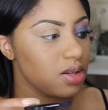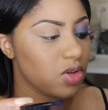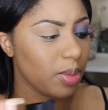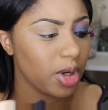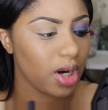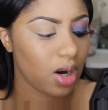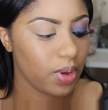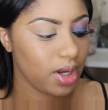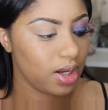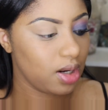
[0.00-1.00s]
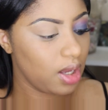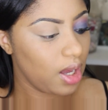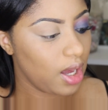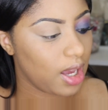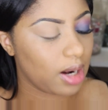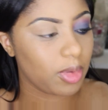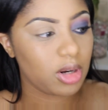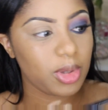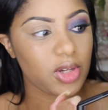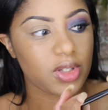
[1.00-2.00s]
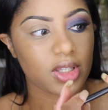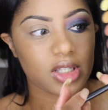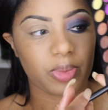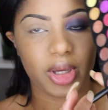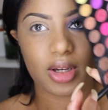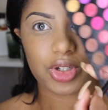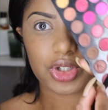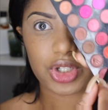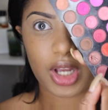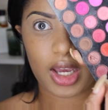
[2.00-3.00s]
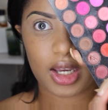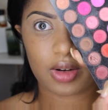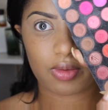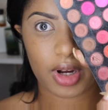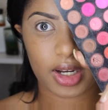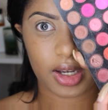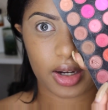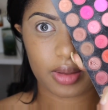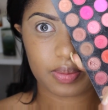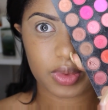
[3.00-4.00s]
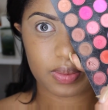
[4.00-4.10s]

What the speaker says: So I'm going to go in and I'm going to be using this pink shade right here